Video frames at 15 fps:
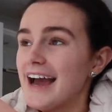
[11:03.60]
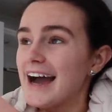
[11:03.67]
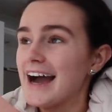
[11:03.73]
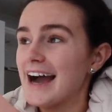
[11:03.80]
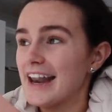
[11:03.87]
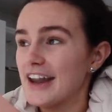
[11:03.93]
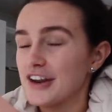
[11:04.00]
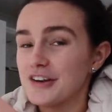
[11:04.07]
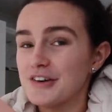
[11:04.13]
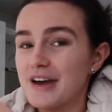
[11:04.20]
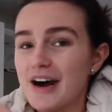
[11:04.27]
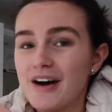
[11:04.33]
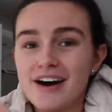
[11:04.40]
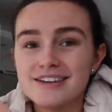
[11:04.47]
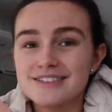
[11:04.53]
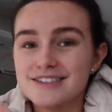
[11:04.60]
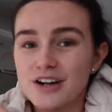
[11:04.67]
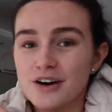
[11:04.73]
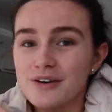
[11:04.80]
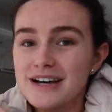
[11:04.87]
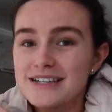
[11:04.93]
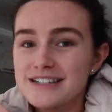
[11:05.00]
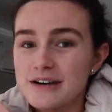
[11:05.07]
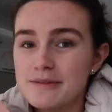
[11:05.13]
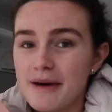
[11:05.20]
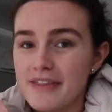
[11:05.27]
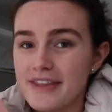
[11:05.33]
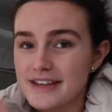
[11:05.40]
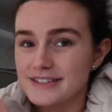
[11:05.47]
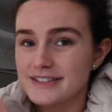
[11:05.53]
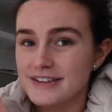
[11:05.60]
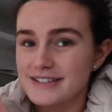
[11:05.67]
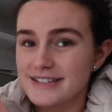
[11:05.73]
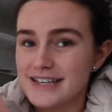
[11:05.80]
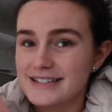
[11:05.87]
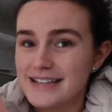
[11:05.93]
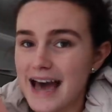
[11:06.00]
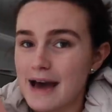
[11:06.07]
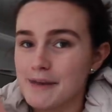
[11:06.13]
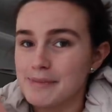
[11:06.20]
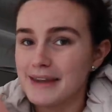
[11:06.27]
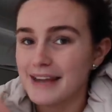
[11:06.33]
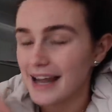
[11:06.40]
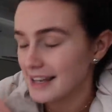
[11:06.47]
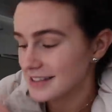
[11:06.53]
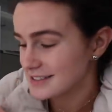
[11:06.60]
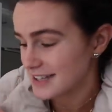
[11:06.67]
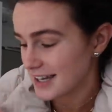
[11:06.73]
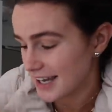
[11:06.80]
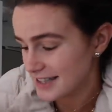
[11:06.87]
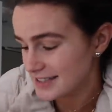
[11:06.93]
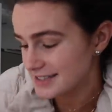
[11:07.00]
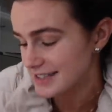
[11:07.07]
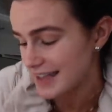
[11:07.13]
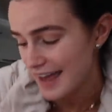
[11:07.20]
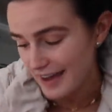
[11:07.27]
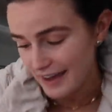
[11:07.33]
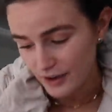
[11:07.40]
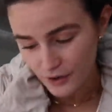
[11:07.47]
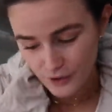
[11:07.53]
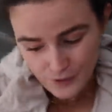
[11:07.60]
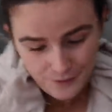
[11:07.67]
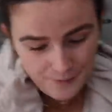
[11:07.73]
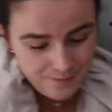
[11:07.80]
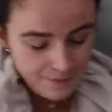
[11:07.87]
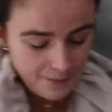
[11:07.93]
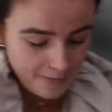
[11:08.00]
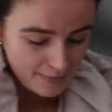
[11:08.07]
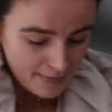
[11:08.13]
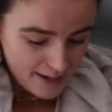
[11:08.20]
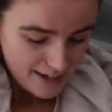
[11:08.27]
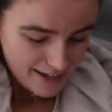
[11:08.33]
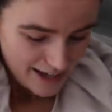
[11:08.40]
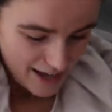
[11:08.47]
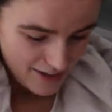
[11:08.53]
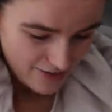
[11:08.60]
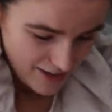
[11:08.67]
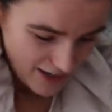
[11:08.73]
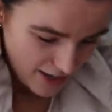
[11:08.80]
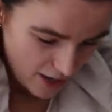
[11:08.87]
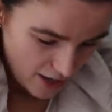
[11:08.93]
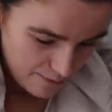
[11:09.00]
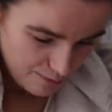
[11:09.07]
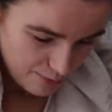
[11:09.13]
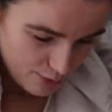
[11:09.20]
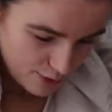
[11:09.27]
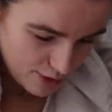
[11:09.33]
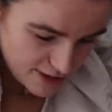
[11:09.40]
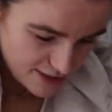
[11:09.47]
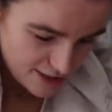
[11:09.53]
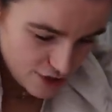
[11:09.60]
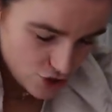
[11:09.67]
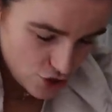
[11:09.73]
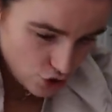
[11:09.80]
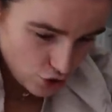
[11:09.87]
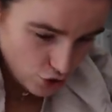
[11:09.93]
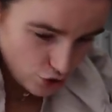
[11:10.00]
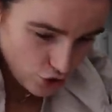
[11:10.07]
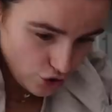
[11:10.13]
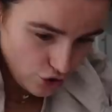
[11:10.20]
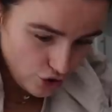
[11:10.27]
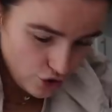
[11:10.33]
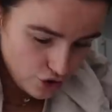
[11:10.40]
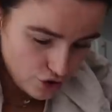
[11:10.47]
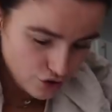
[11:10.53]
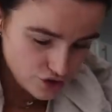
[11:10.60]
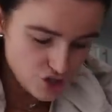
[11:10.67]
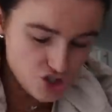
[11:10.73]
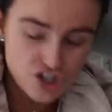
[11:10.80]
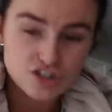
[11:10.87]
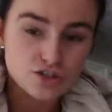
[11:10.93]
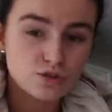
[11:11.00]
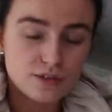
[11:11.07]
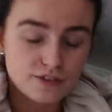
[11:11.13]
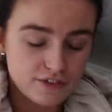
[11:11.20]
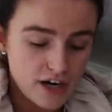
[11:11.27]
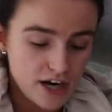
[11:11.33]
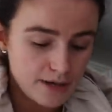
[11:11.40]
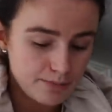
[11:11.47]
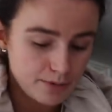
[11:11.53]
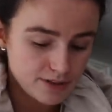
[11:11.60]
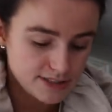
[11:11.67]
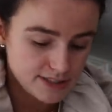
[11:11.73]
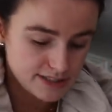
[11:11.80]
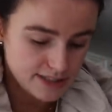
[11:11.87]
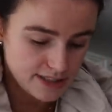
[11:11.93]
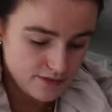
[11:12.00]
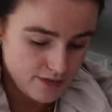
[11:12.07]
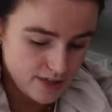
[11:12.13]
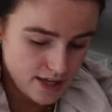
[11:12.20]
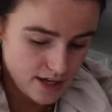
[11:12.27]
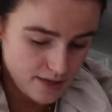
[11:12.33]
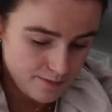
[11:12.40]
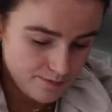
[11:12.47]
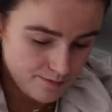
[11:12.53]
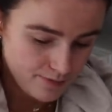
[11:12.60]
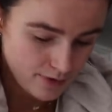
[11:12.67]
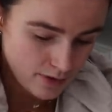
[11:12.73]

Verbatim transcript: I know Elle has no idea about this, so it says Happy Galentine's Elle. And then I'm pretty sure, so she does all different colour boxes and everything.